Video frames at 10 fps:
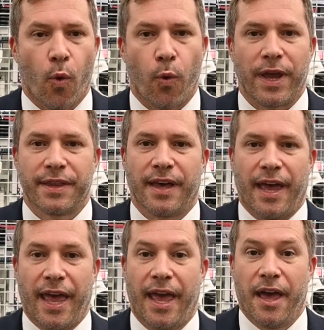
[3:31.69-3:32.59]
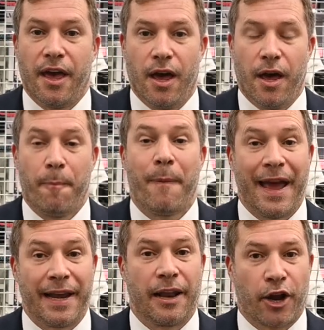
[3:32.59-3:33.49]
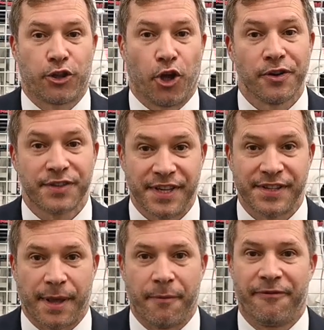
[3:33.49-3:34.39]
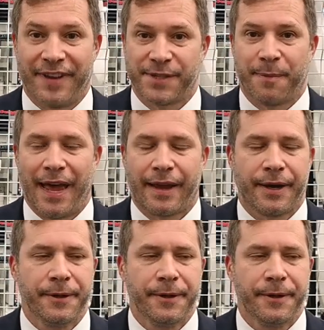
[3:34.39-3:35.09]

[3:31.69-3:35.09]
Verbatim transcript: with a uh, panel return system fastback.